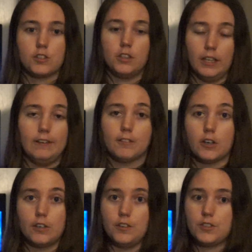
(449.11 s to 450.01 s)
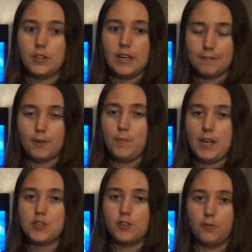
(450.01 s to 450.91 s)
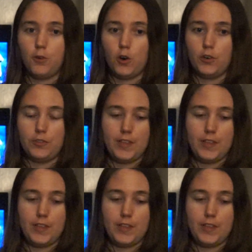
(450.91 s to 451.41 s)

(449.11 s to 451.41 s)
delivers the information for